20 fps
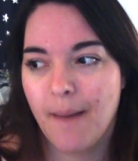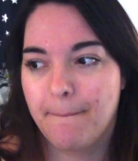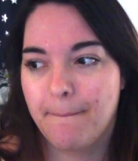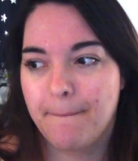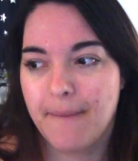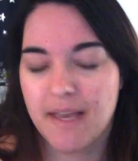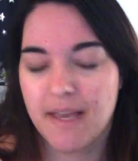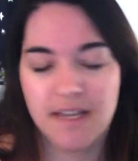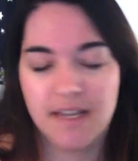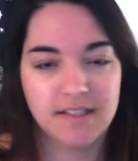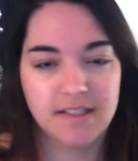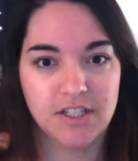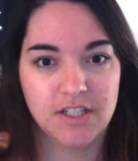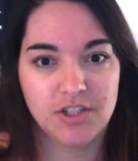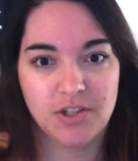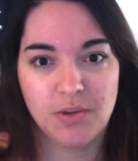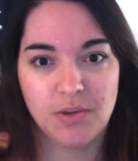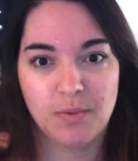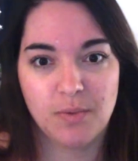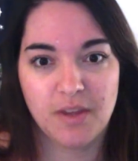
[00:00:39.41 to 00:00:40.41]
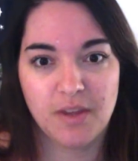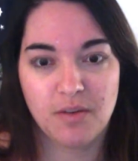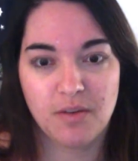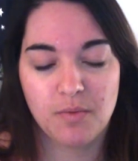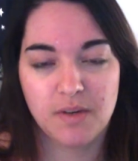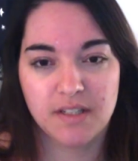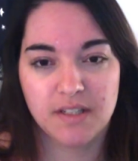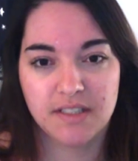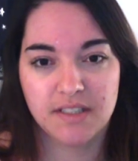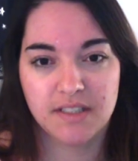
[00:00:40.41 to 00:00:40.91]
Biggest issue with it
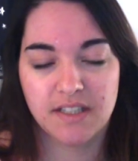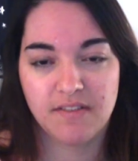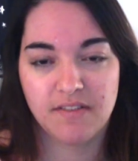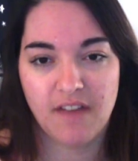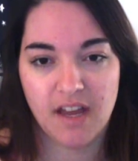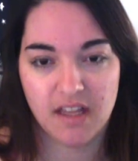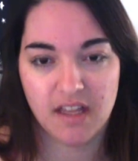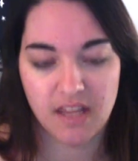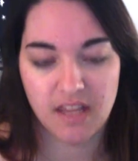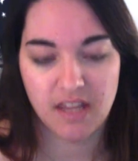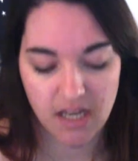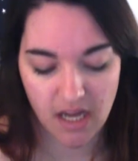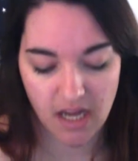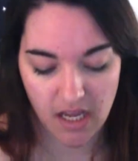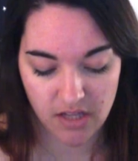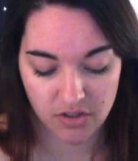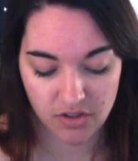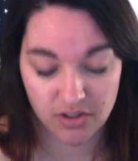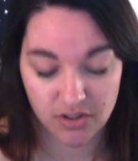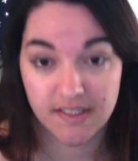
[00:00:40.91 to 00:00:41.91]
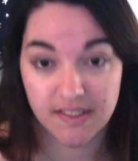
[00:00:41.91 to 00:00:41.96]
was the fact that it